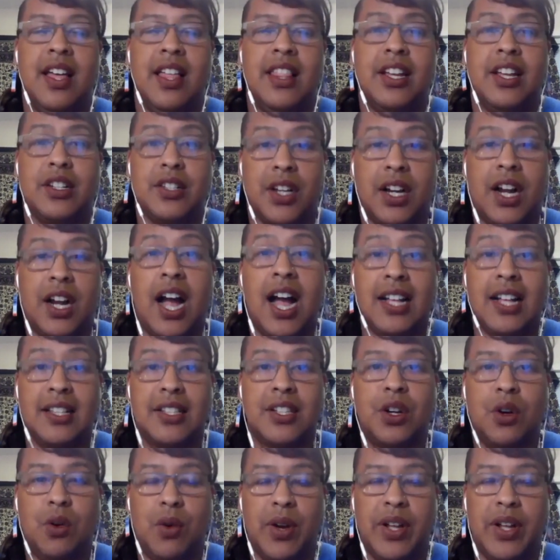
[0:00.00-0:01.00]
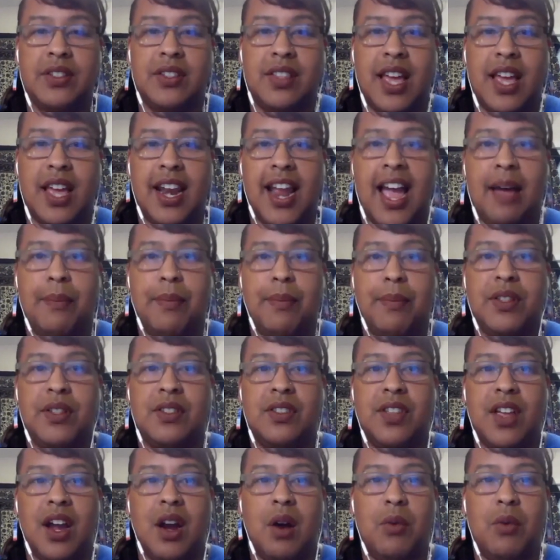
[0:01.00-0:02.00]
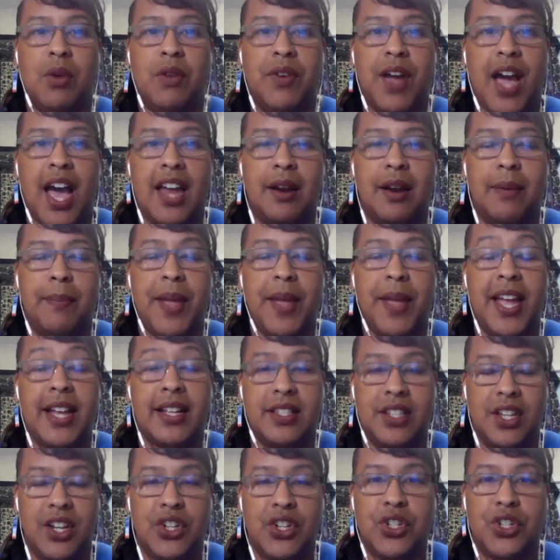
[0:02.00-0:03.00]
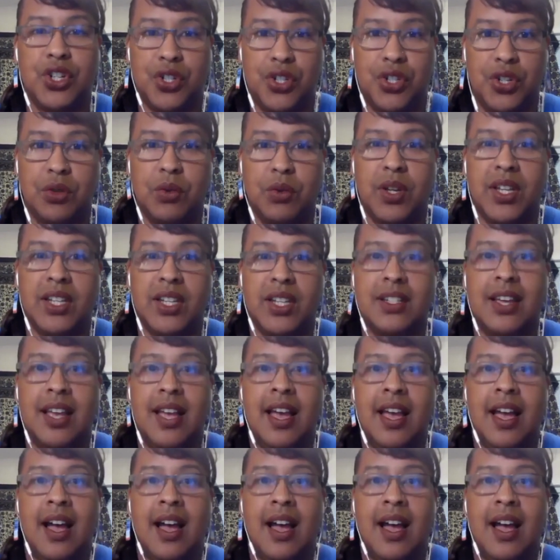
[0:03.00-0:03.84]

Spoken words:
There's a consequence that happens there. We've got to pay attention to it.